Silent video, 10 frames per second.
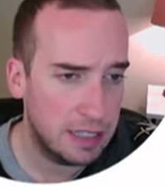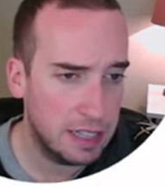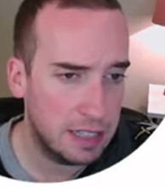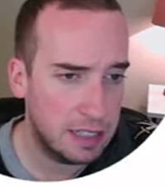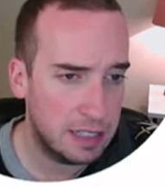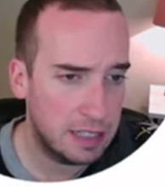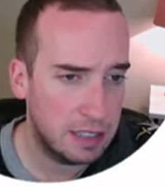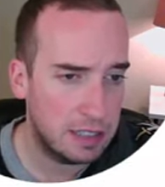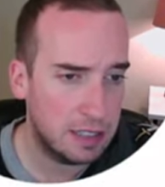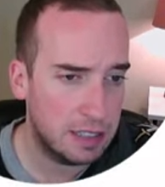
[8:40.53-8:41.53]

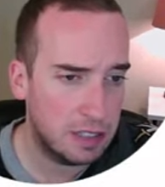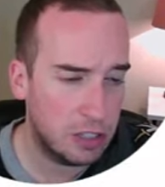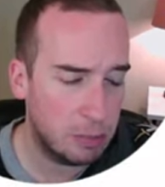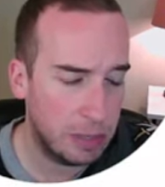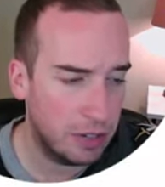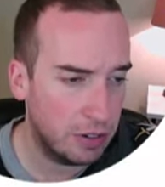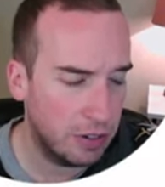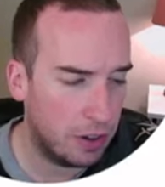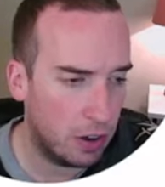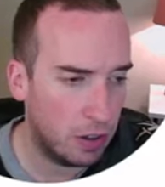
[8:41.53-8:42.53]
This should be under
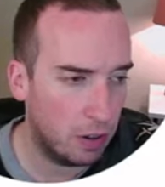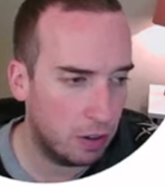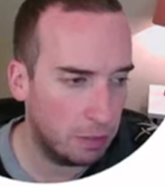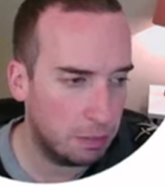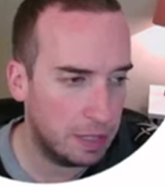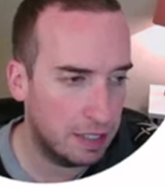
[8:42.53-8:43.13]
a dollar.